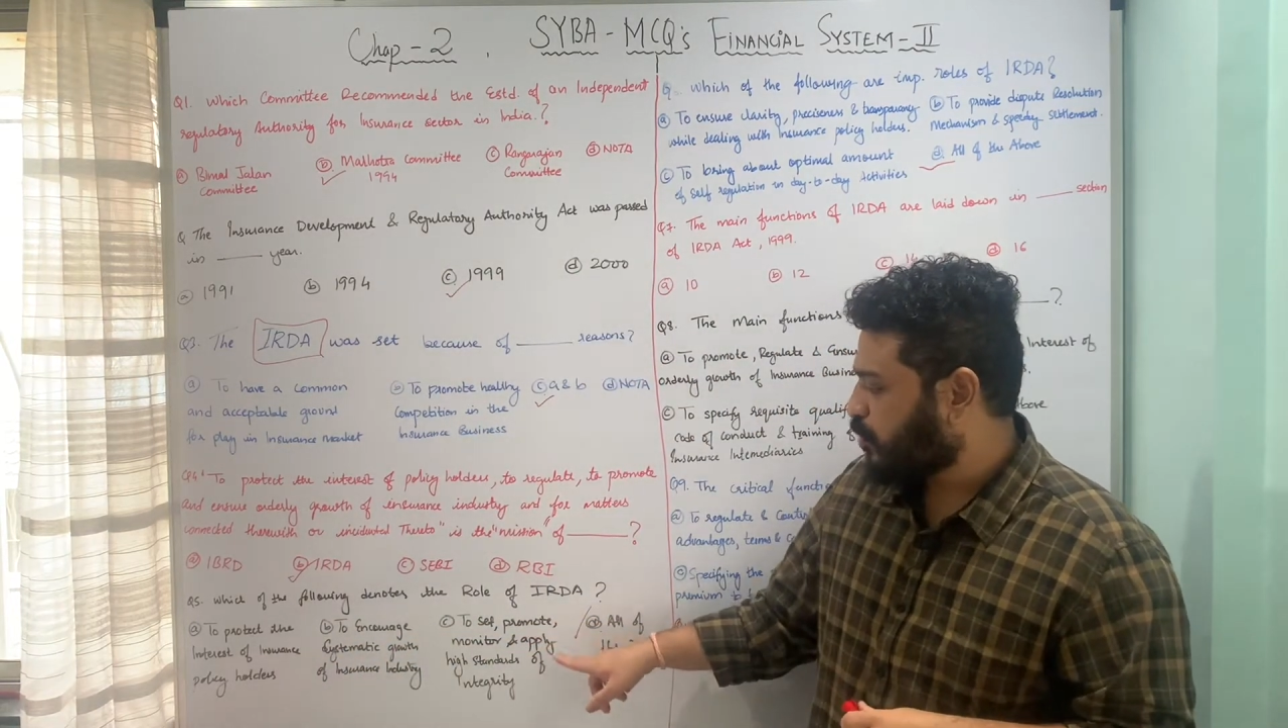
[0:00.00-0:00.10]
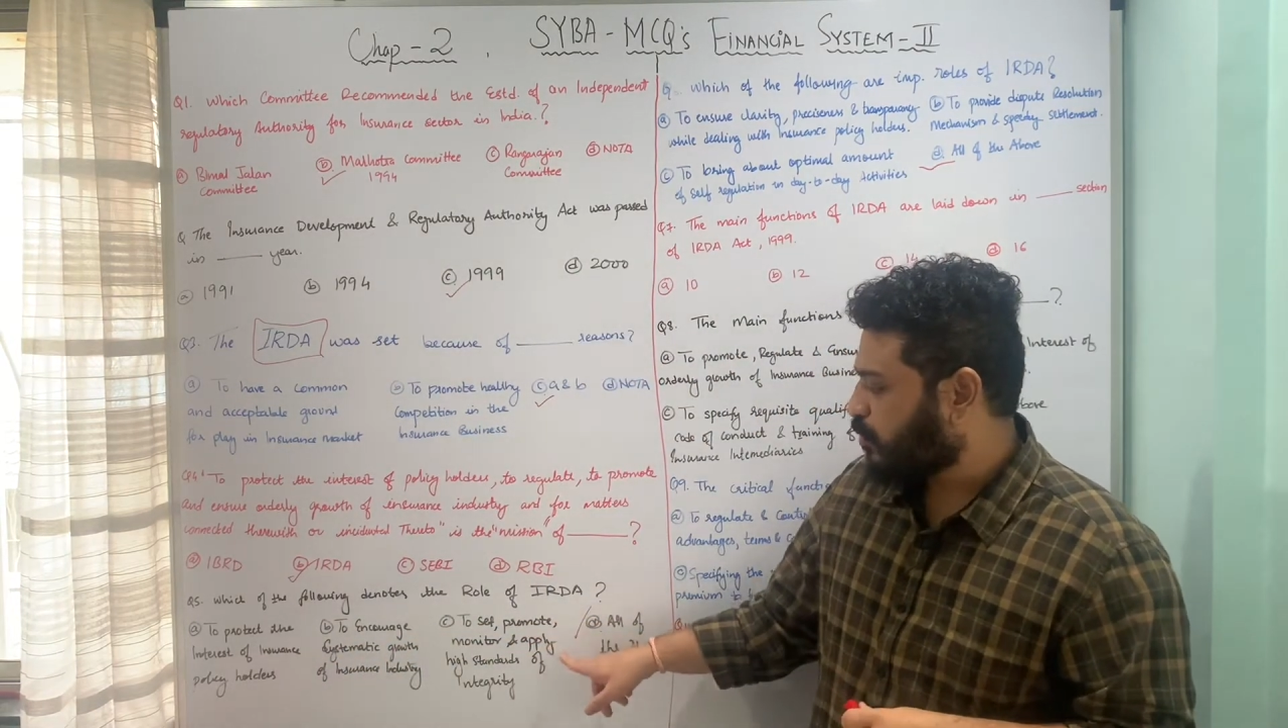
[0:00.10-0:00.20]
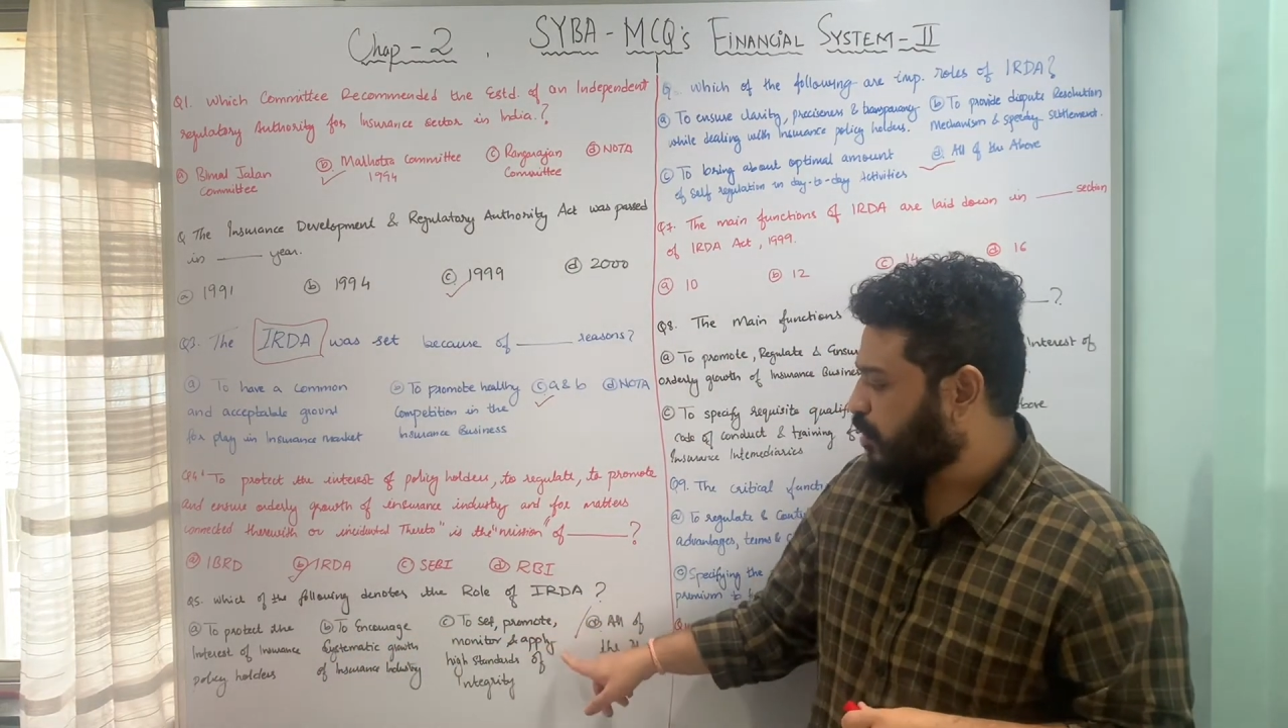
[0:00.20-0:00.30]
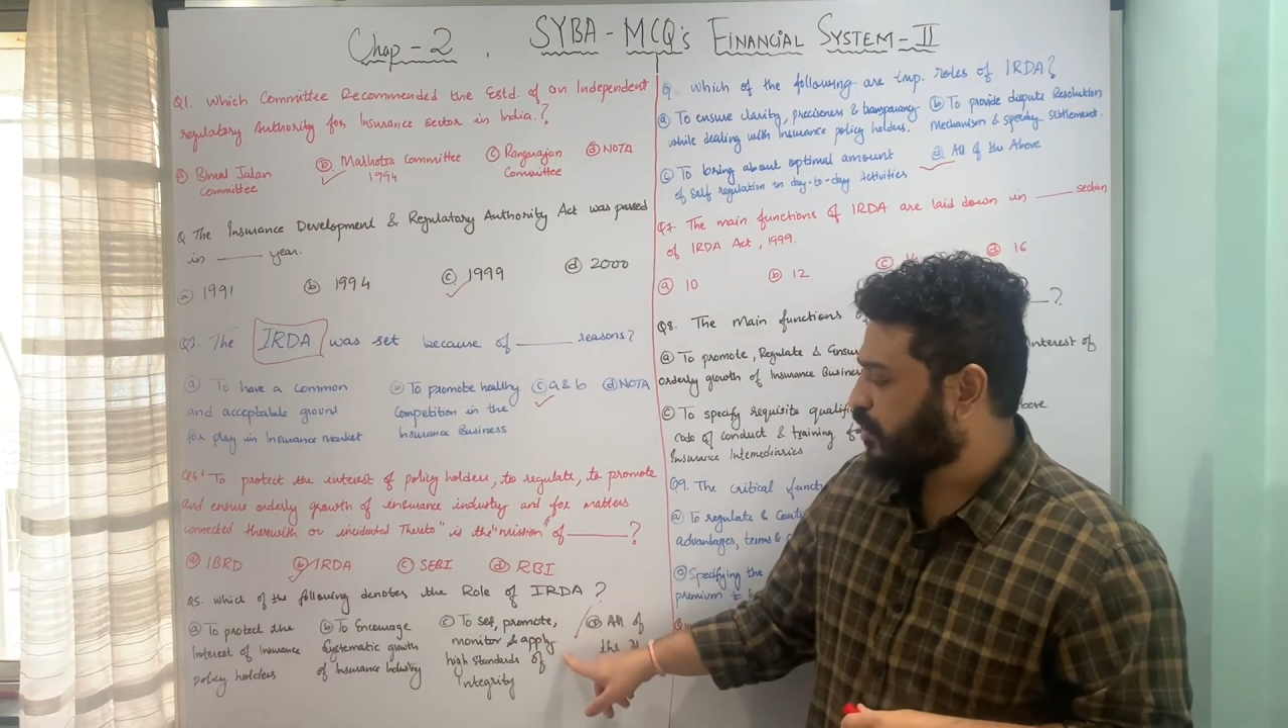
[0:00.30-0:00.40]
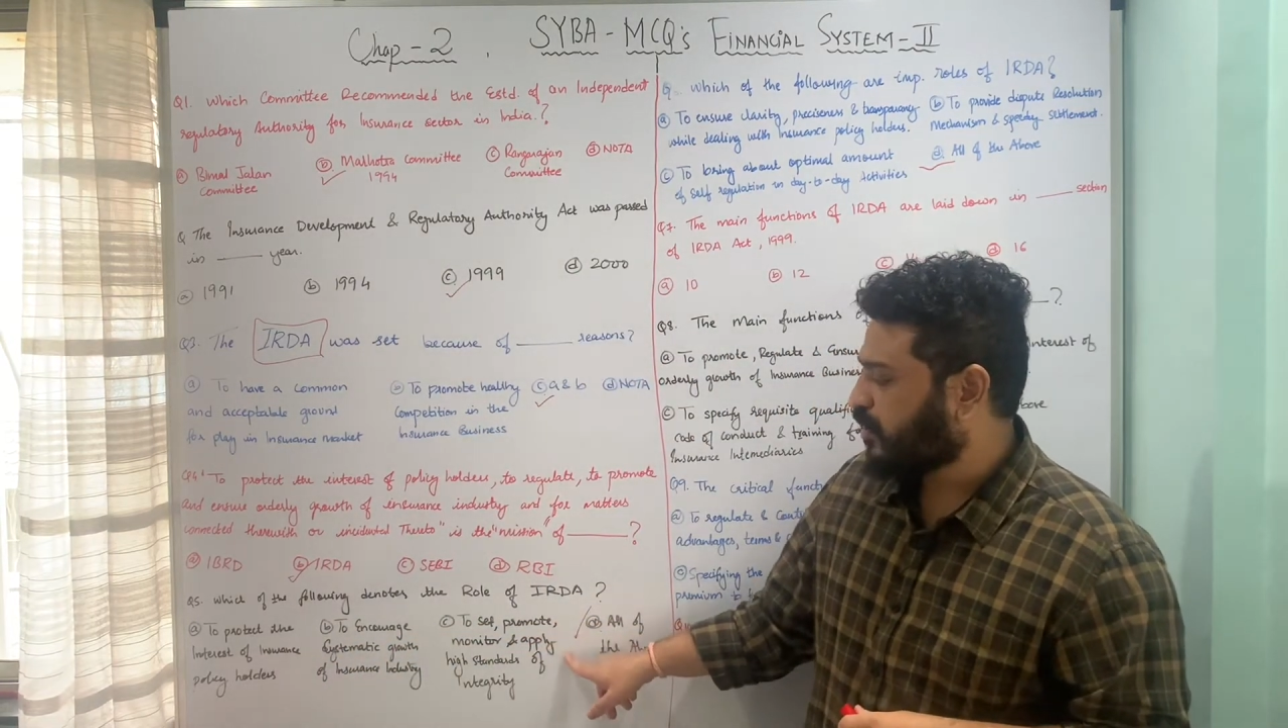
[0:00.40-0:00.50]

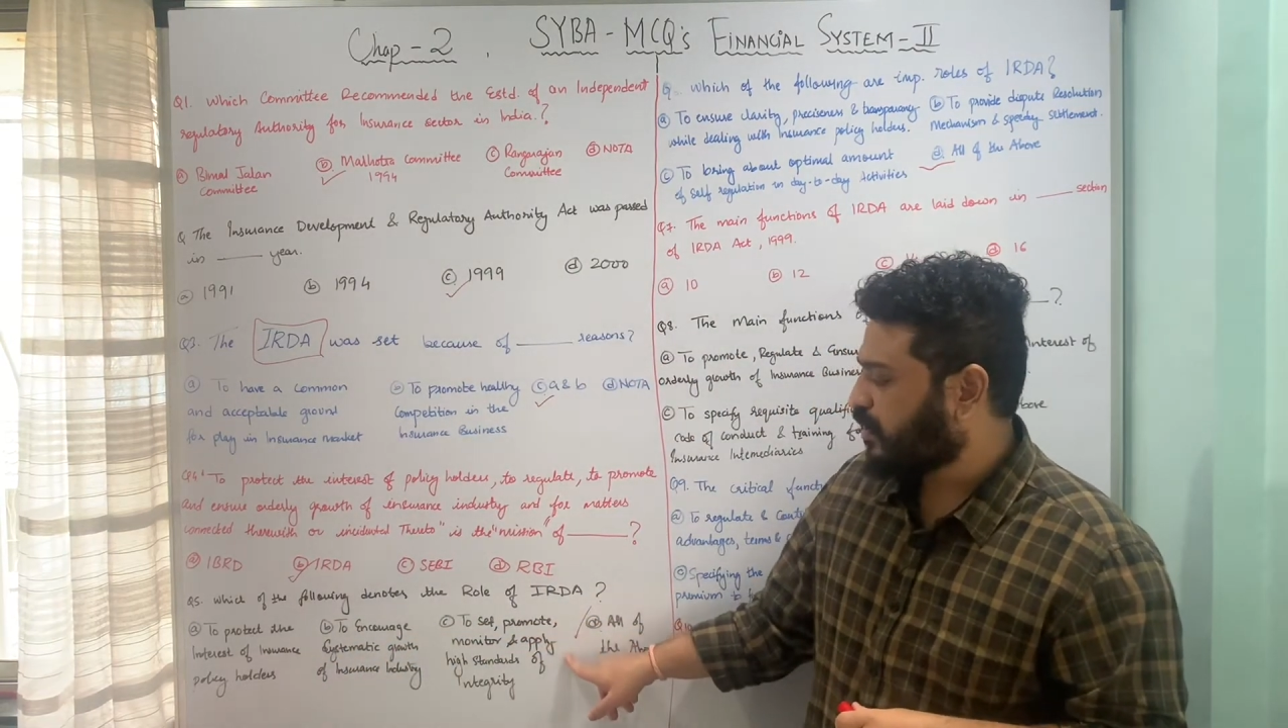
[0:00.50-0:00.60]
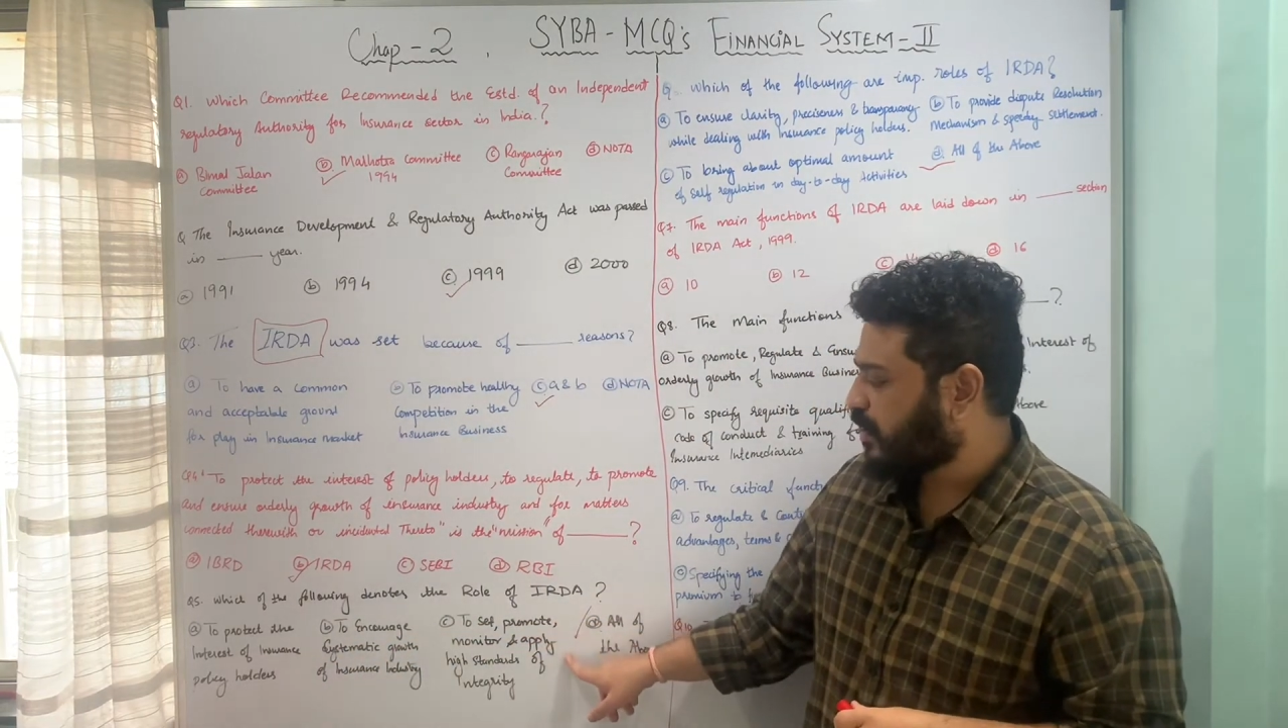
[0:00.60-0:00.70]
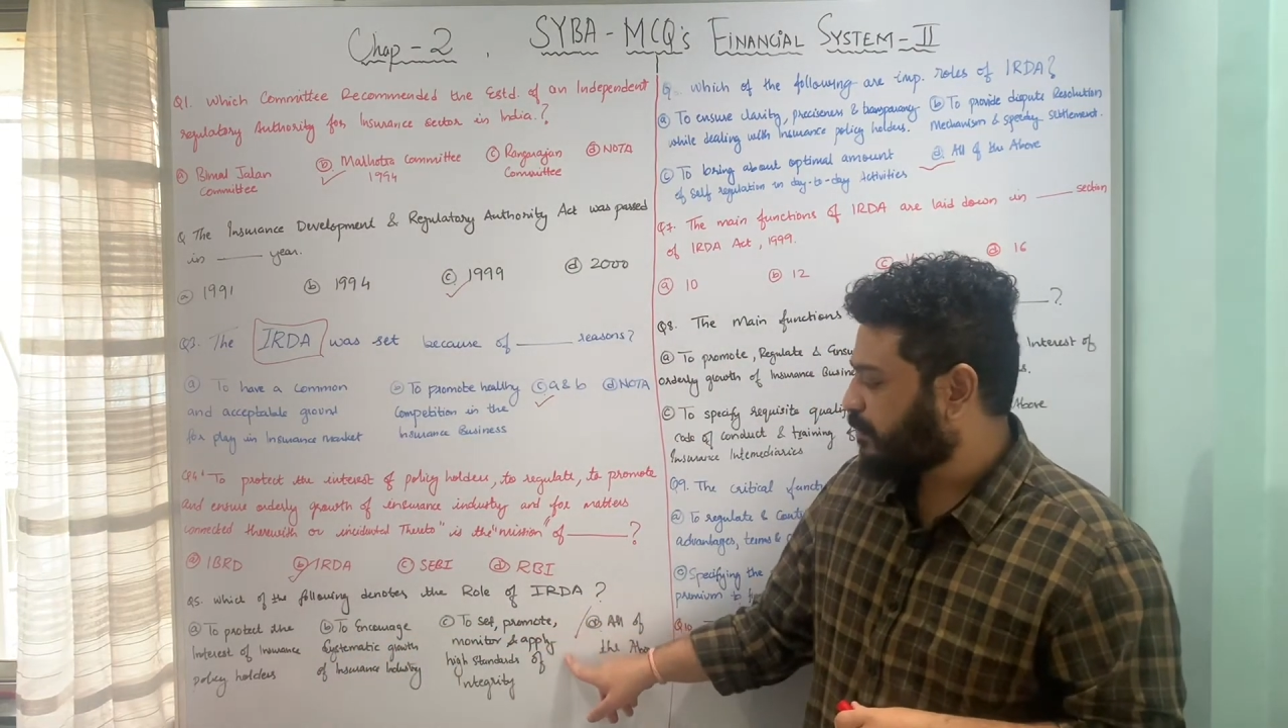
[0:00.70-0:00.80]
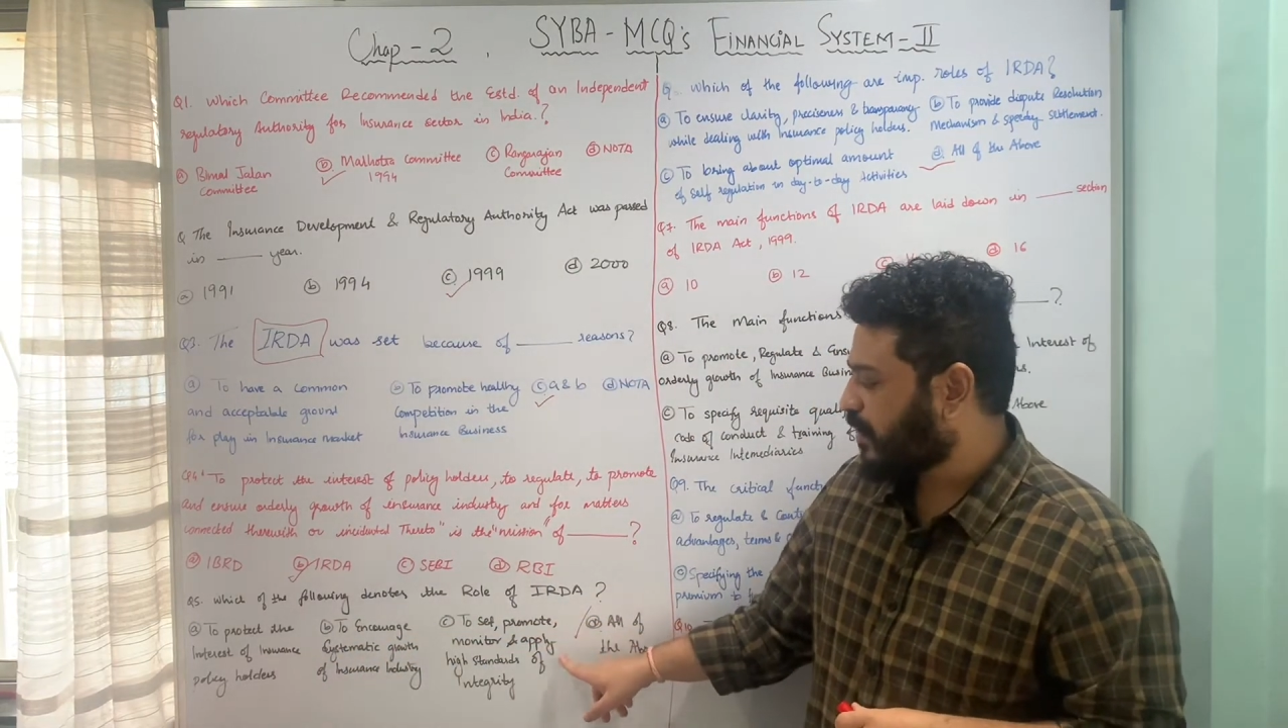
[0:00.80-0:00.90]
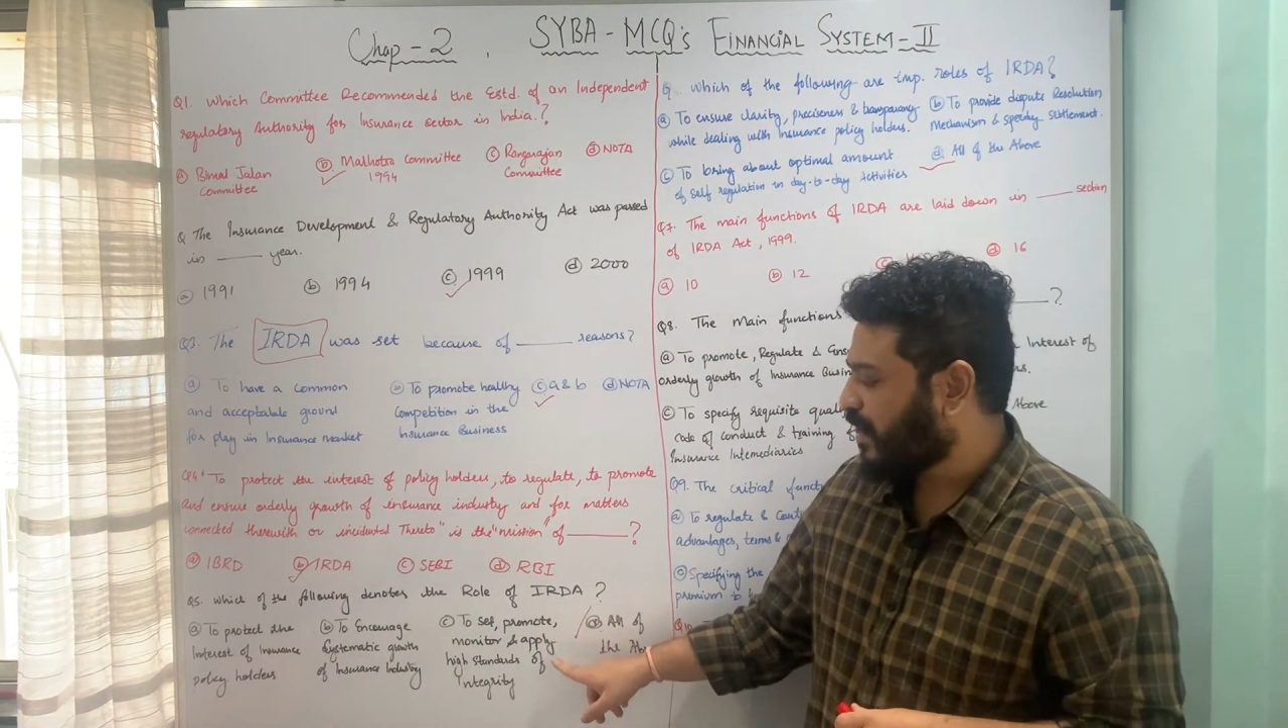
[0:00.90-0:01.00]
monitor and
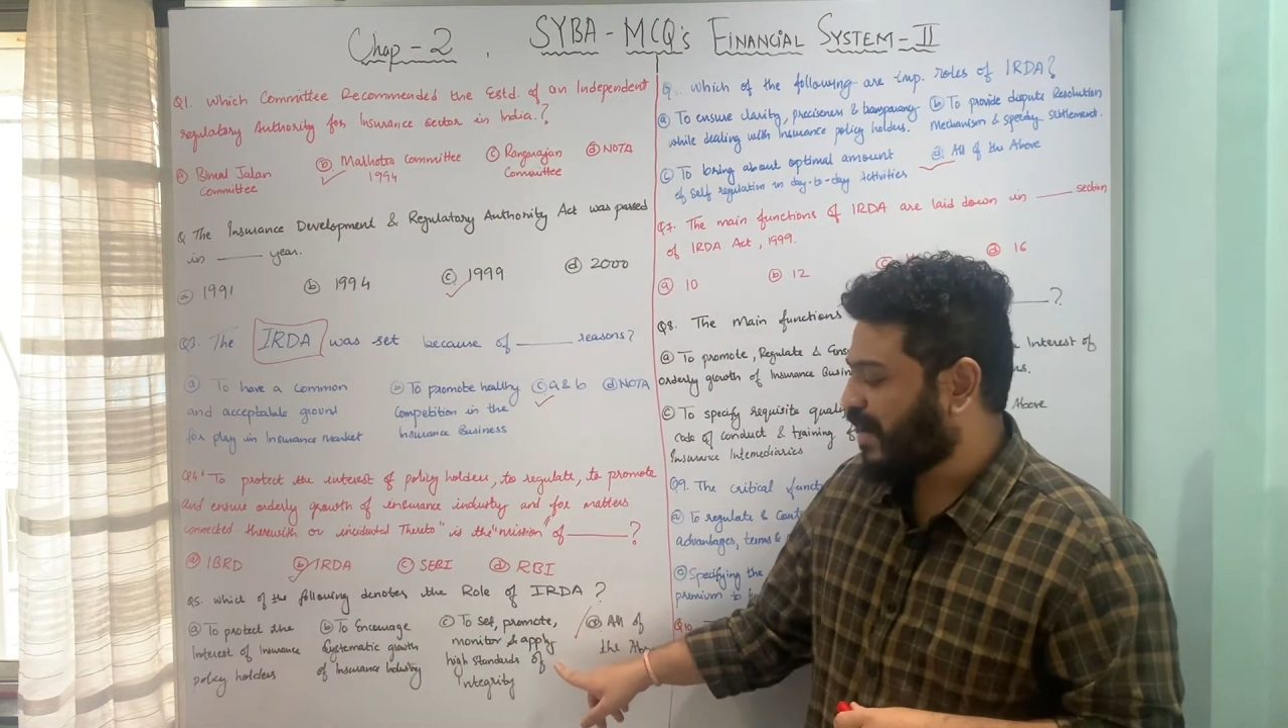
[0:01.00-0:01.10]
apply